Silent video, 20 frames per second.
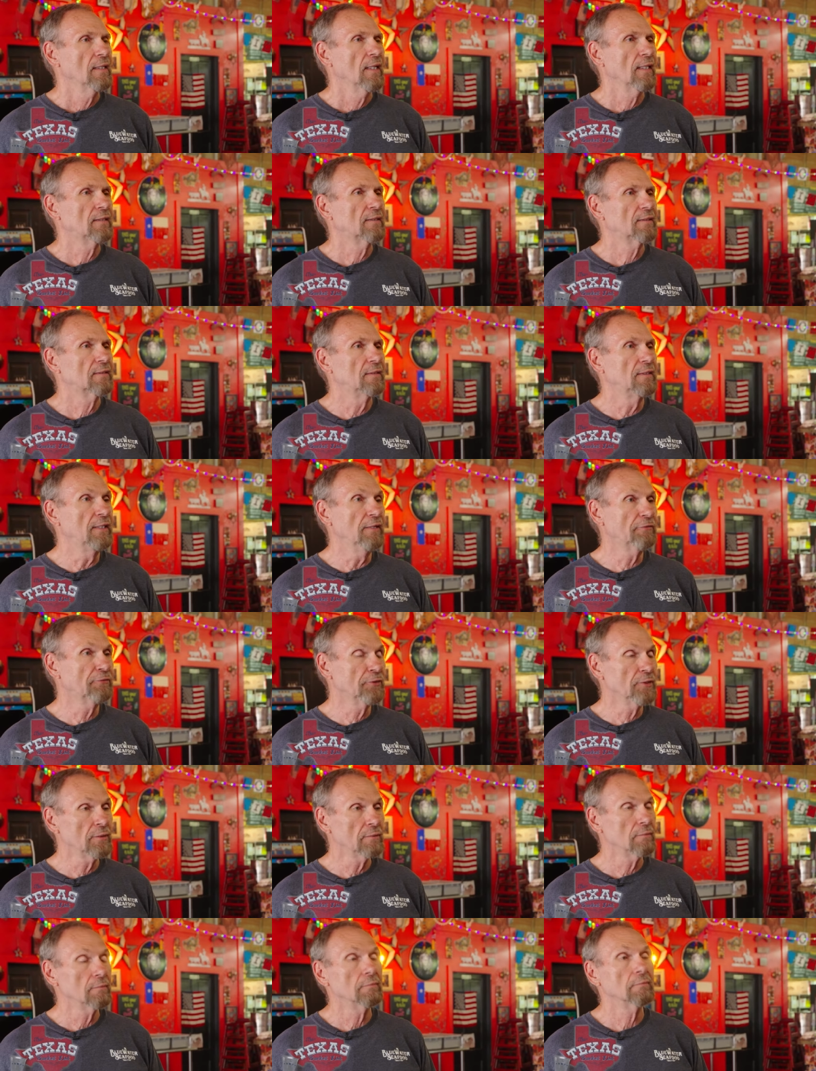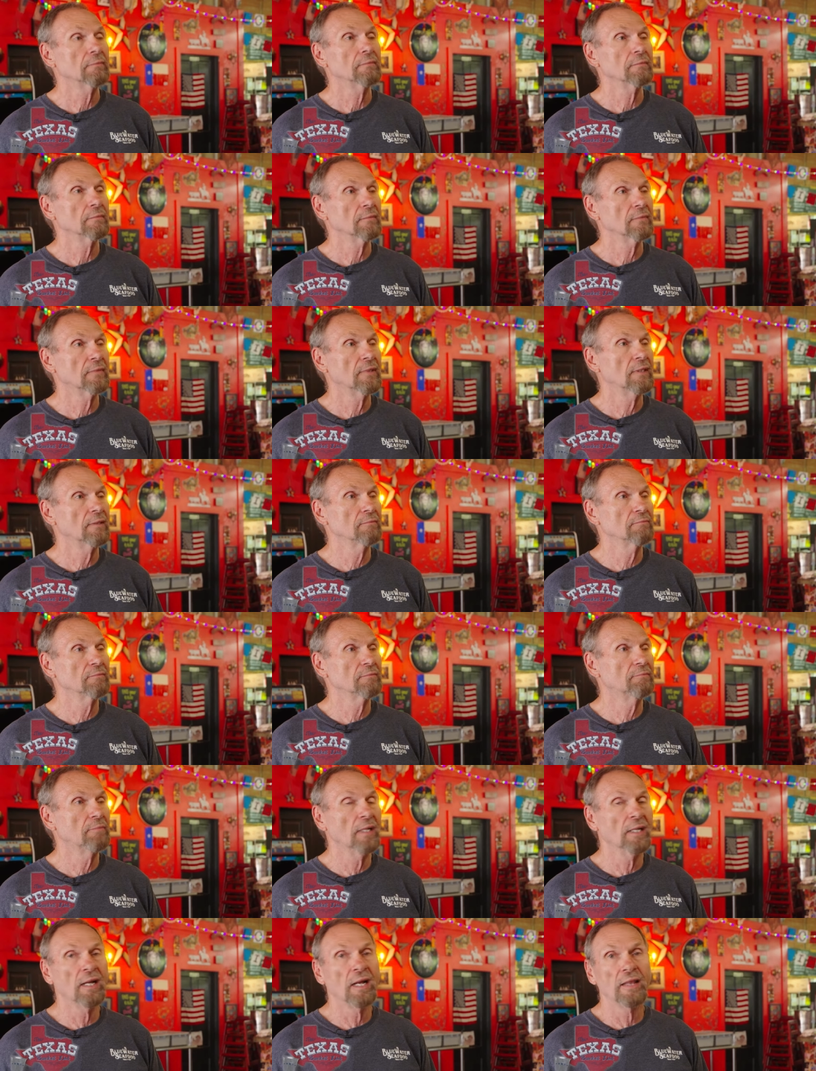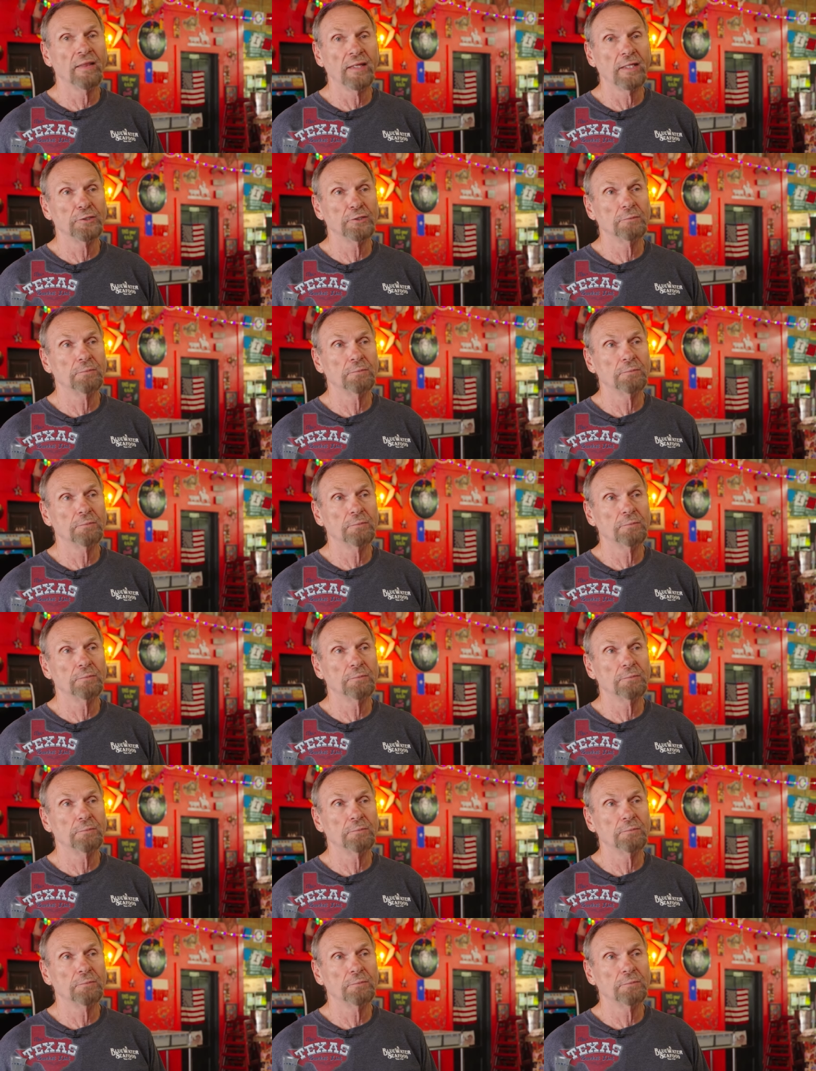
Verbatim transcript: It's different than a lot of things